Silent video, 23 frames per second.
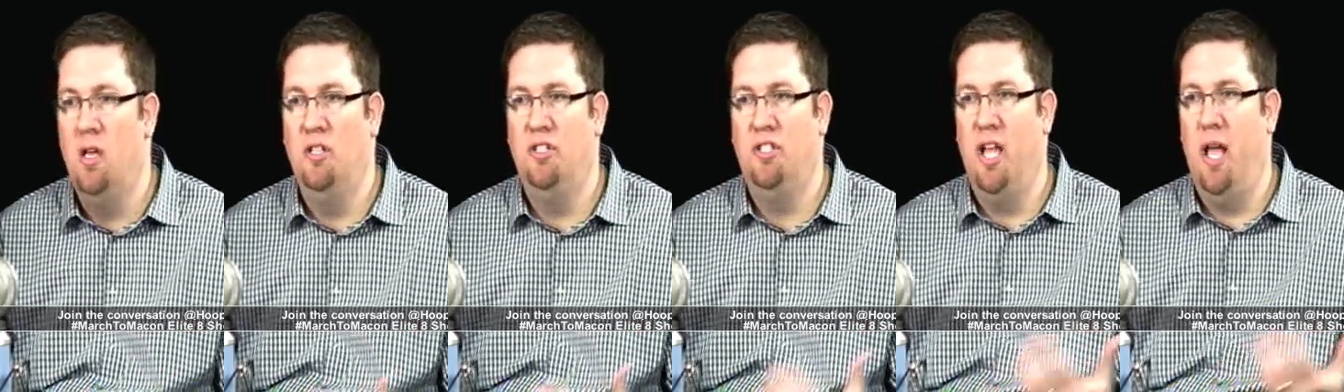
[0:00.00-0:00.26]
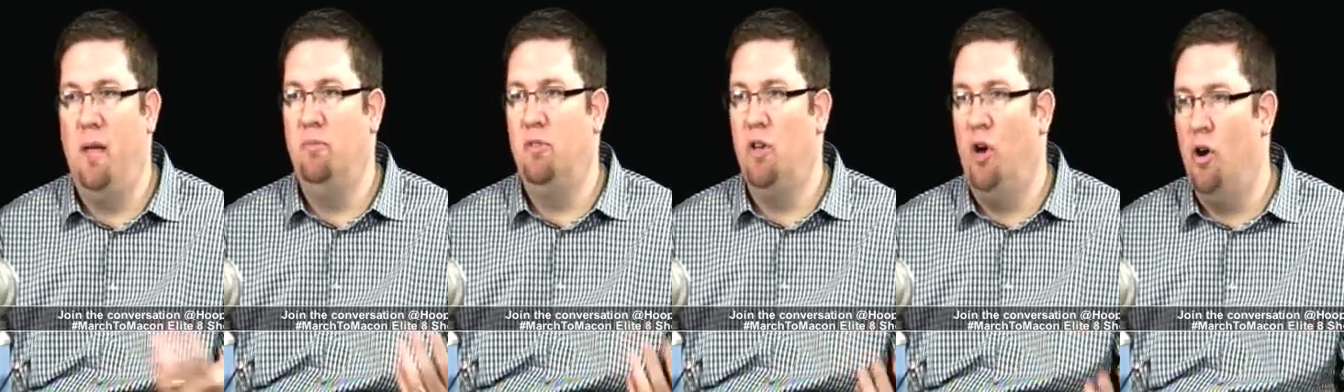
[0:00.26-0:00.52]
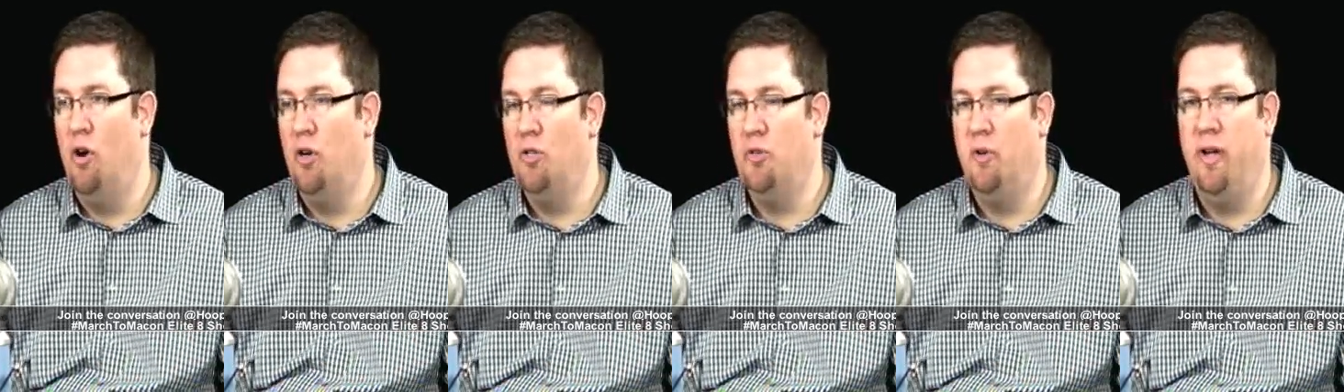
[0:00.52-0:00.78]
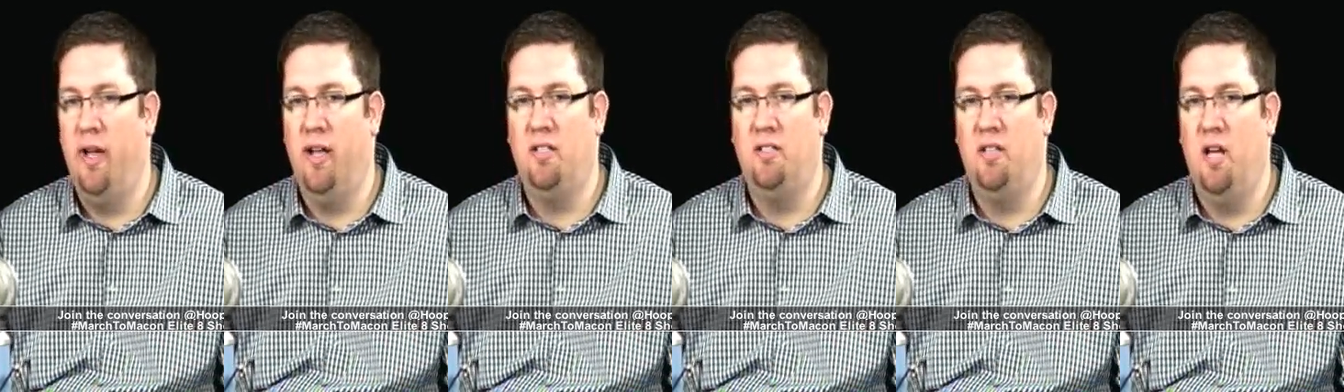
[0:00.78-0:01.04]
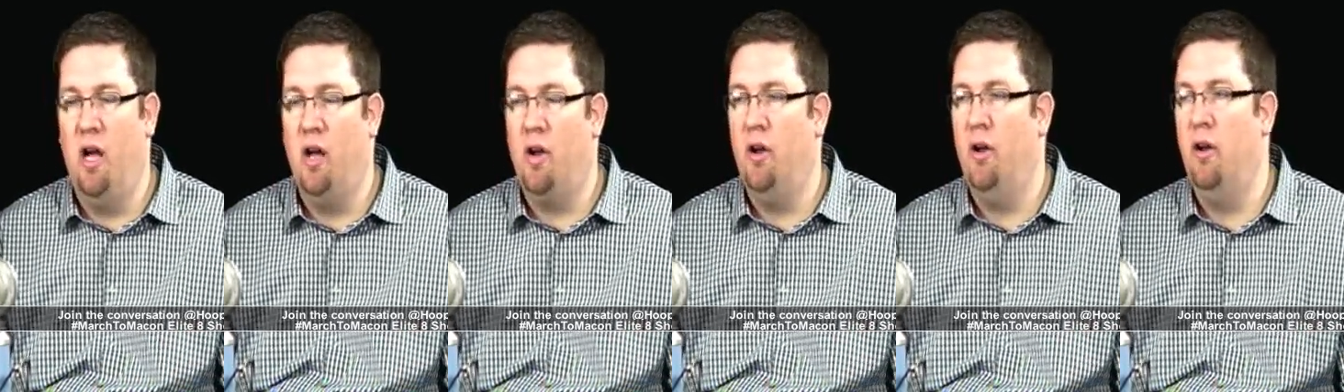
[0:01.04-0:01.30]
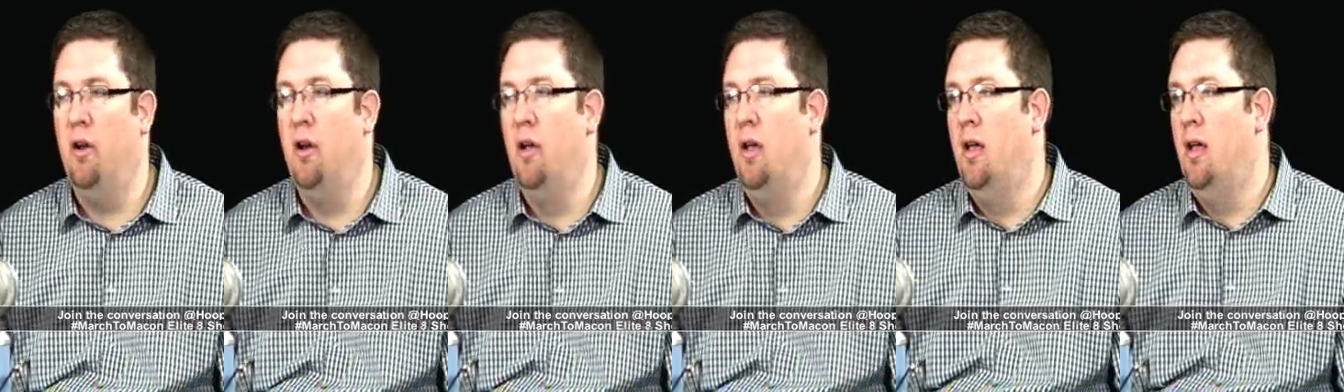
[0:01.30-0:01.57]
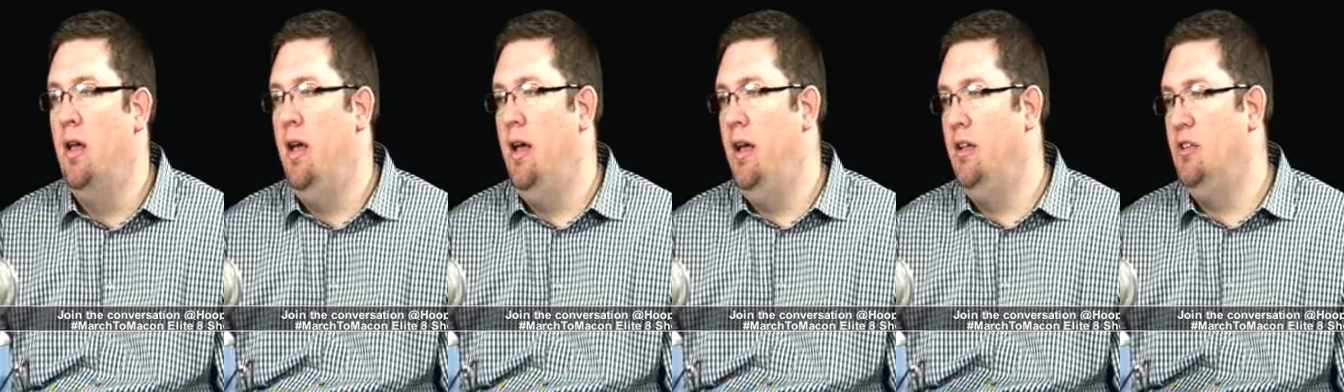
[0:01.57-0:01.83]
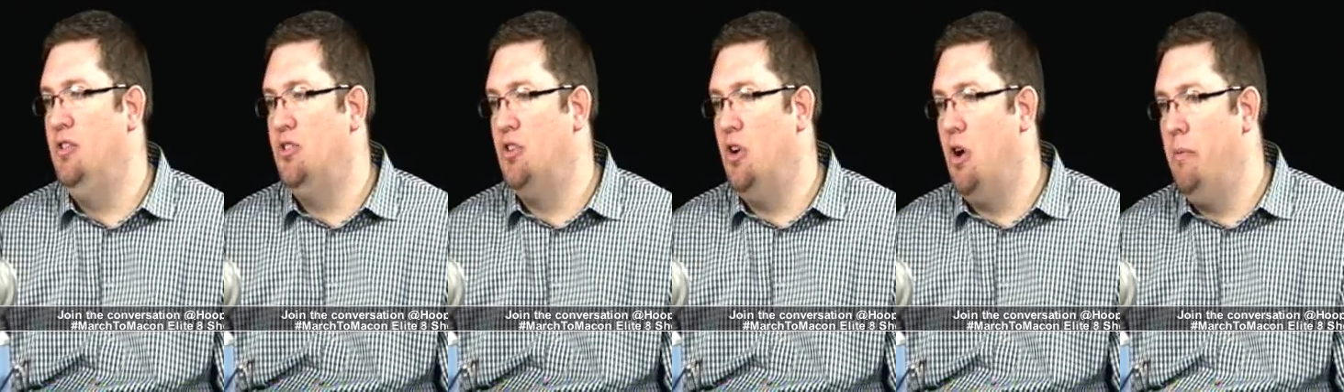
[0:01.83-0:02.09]
James Hartree at Tucker
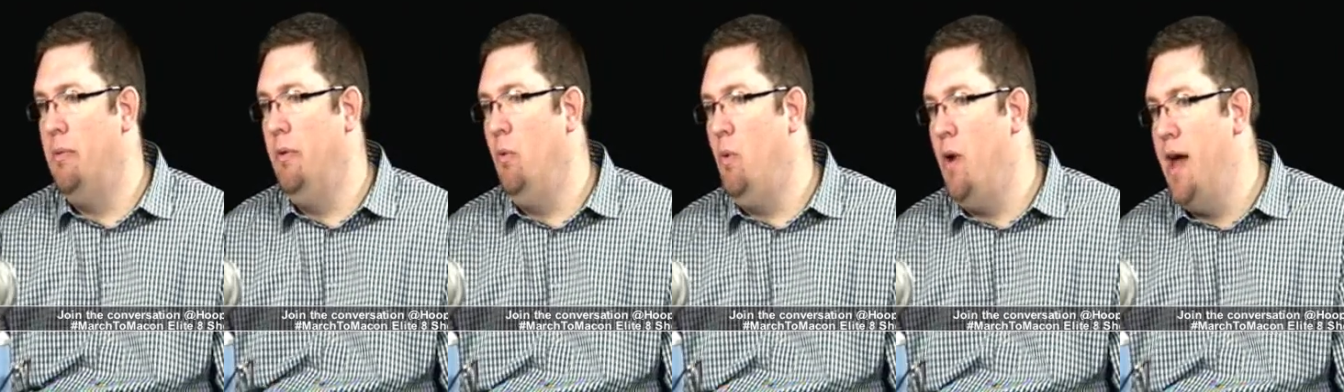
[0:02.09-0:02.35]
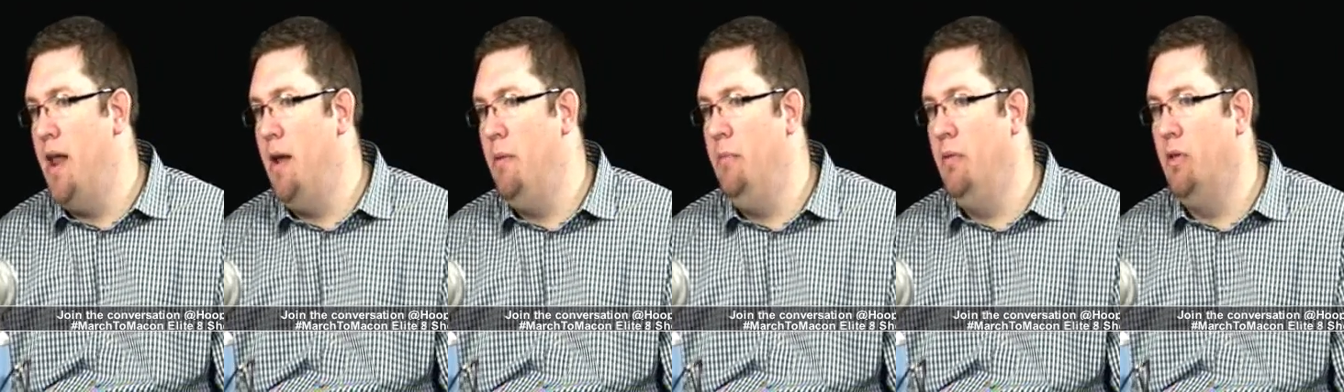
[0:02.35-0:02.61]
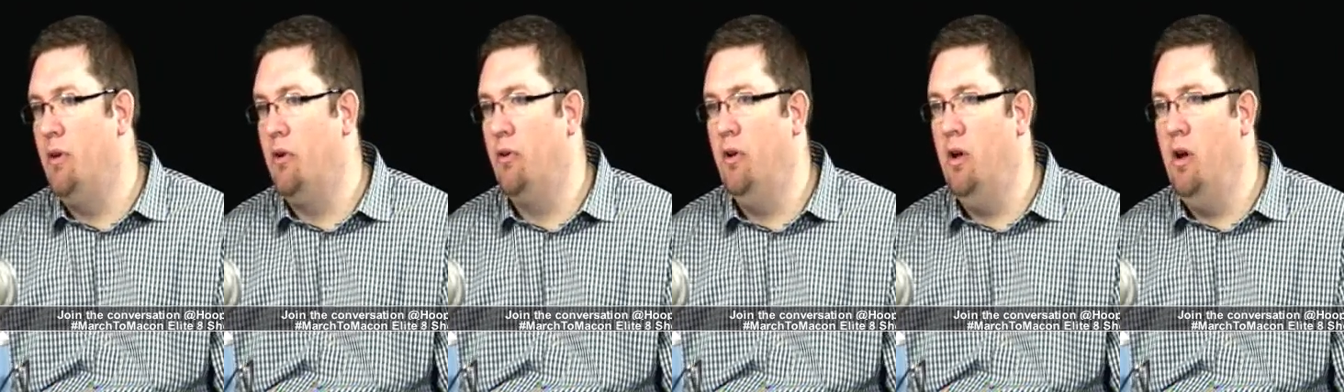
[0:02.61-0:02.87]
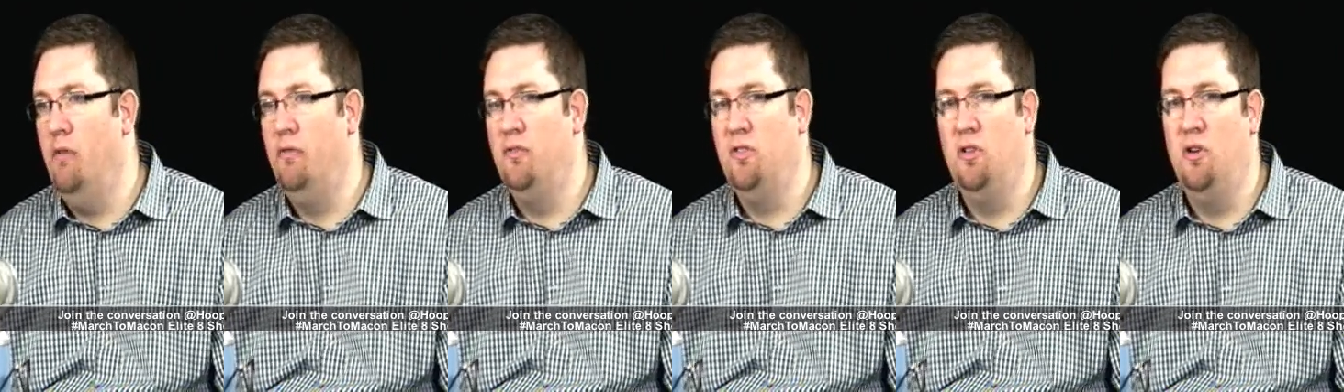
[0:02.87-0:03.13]
and Sharman White at Miller Grove,